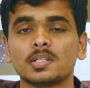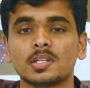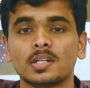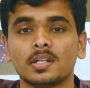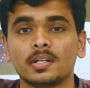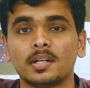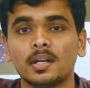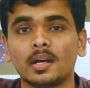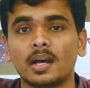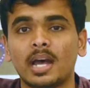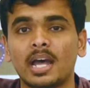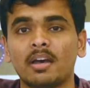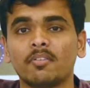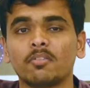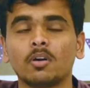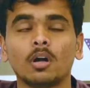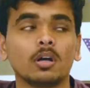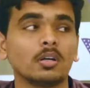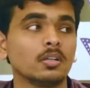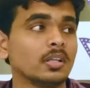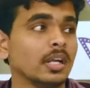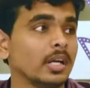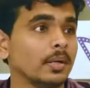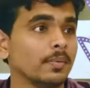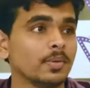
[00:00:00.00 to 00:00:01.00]
Chada. I have
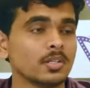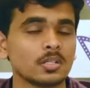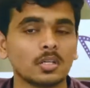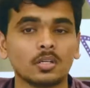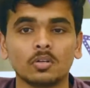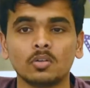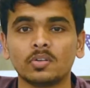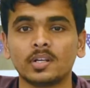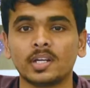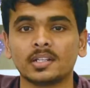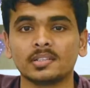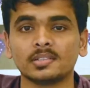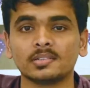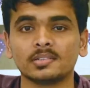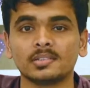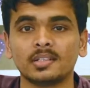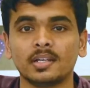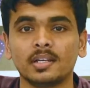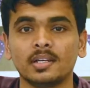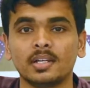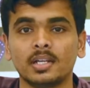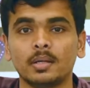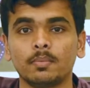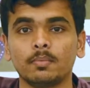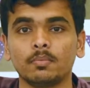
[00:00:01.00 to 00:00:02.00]
got the admission to Texas
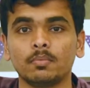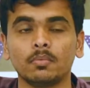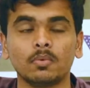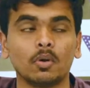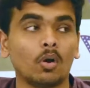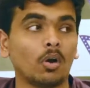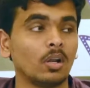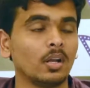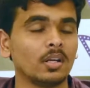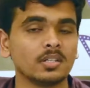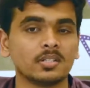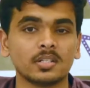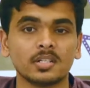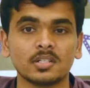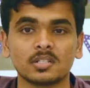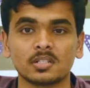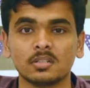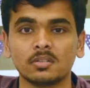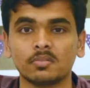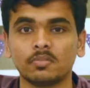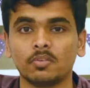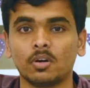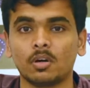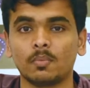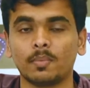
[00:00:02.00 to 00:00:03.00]
A&M College
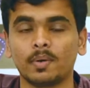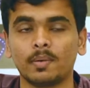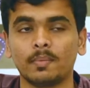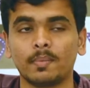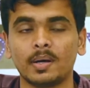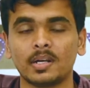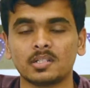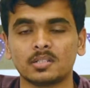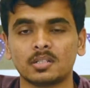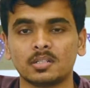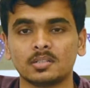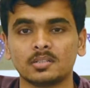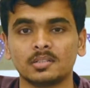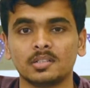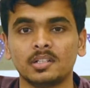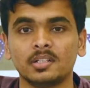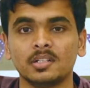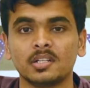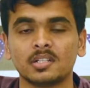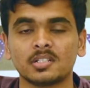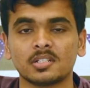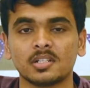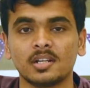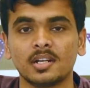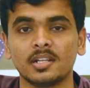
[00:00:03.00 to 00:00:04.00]
Station for my Master's in
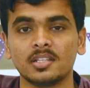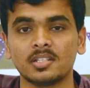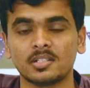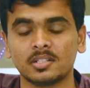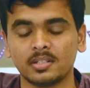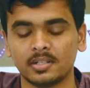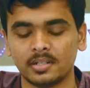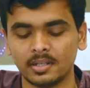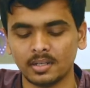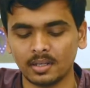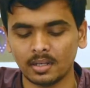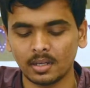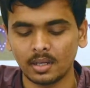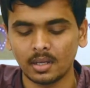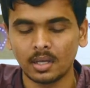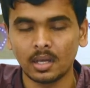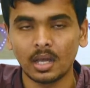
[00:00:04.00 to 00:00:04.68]
Industrial Engineering.